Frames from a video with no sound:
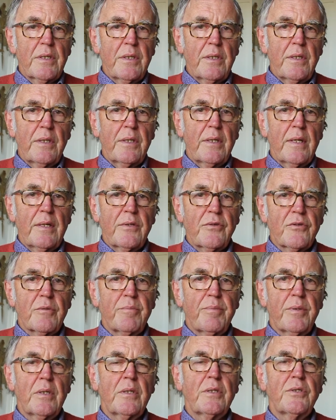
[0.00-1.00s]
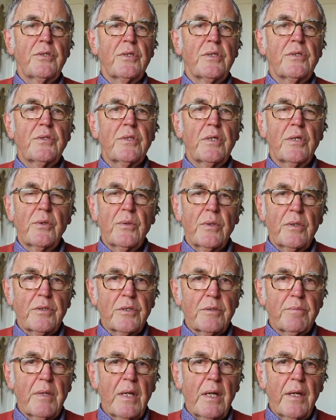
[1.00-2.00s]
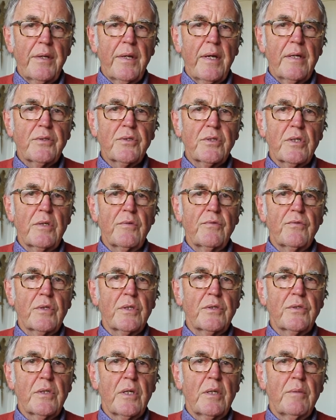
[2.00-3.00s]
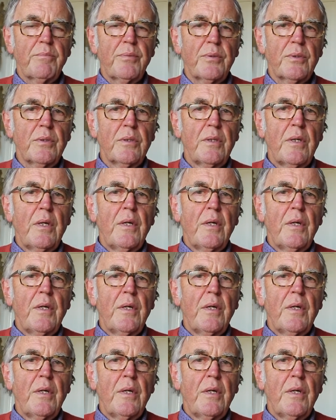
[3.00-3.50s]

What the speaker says: early anthropologists, he quotes Malinowski, for example,